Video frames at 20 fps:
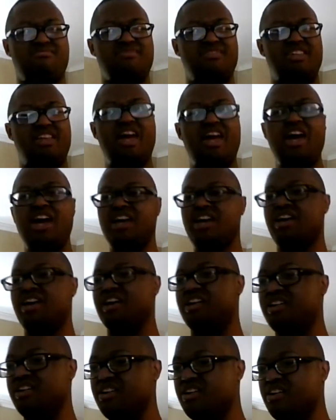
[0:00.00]

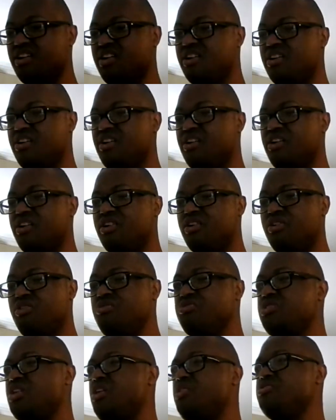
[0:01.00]
Naked.
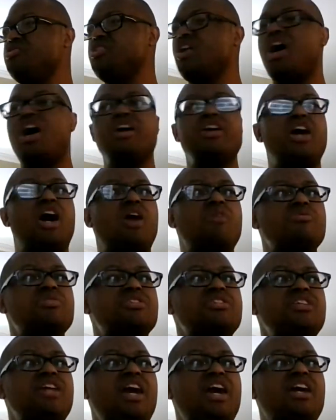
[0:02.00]
Who told y'all y'all
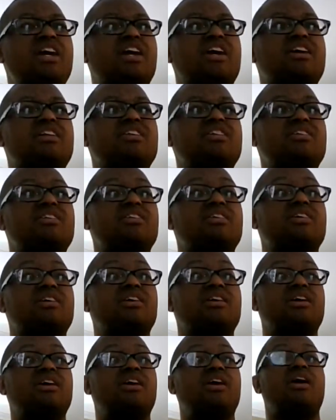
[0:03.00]
was naked?
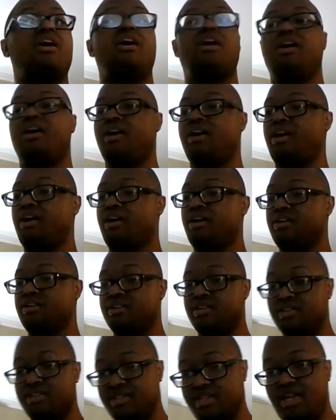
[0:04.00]

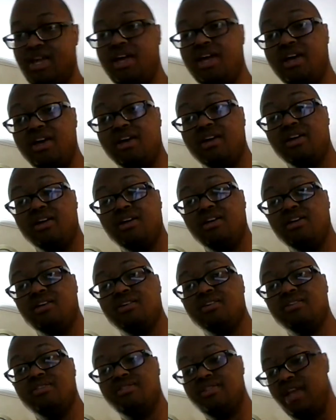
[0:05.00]
You see,
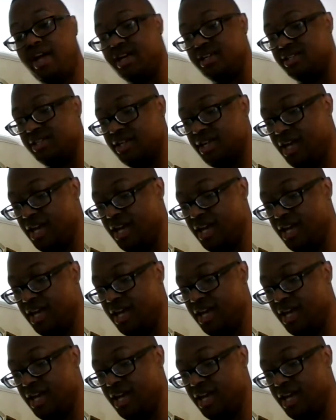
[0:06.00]
that's the